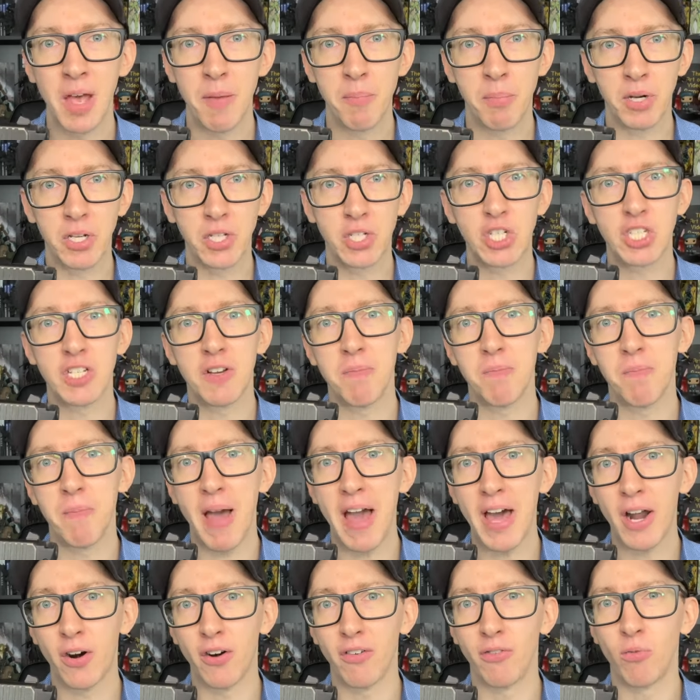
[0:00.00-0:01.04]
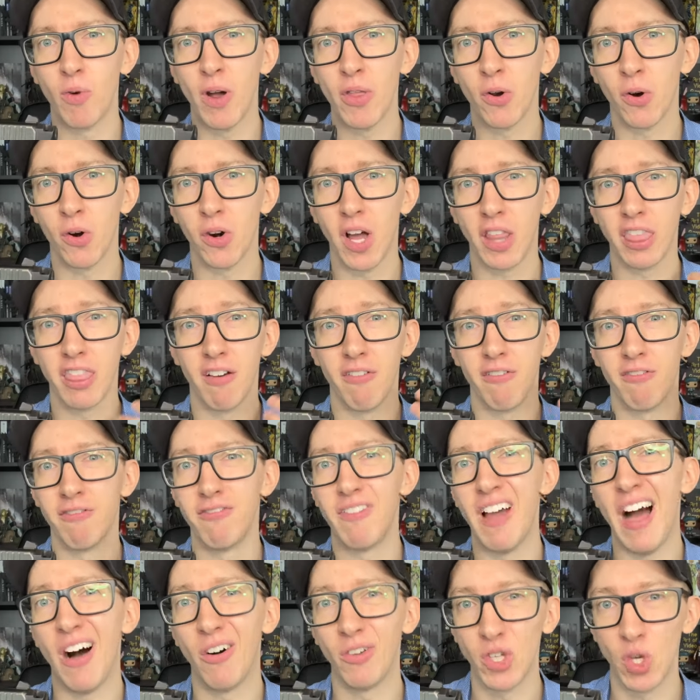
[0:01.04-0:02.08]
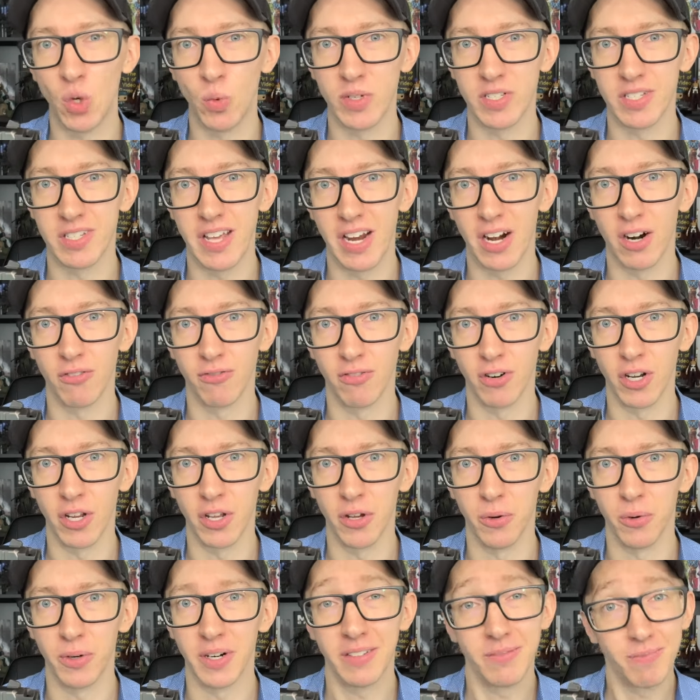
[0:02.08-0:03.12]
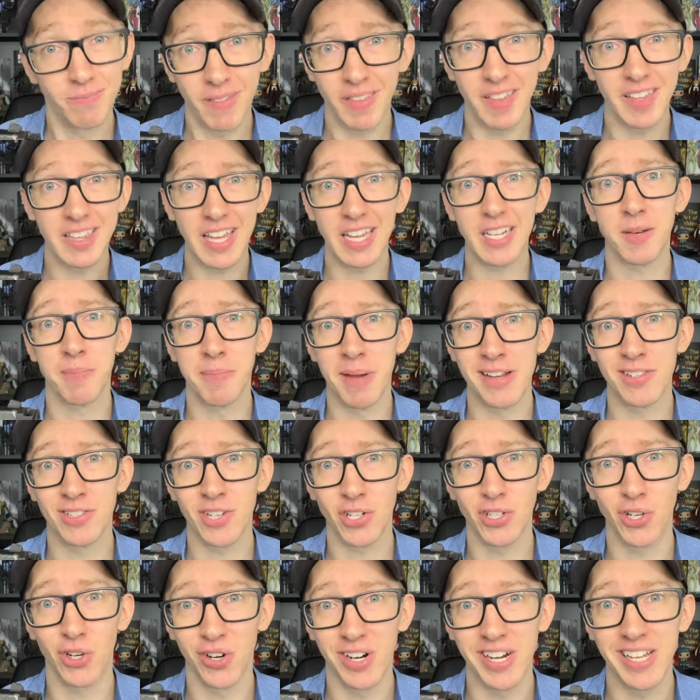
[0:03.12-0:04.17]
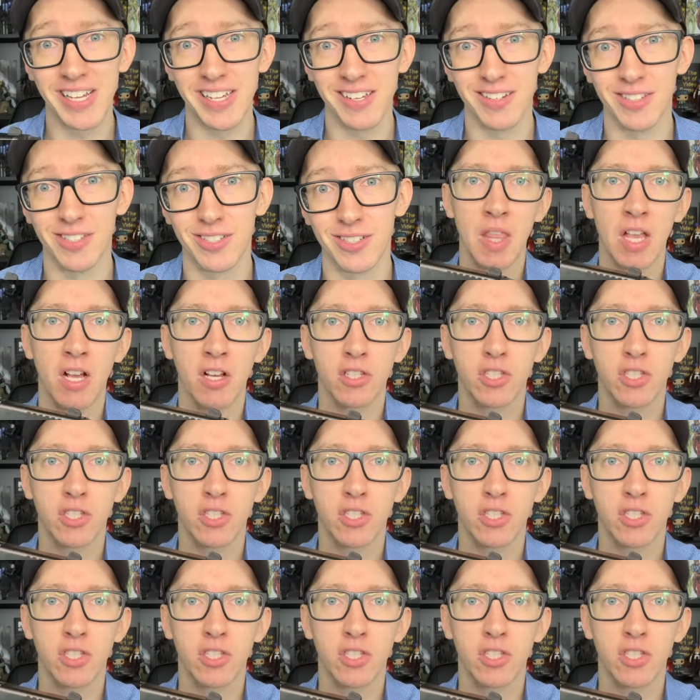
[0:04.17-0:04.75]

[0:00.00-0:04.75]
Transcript: but it's just a matter of whether or not the value is there for you. And I think that depends on your needs.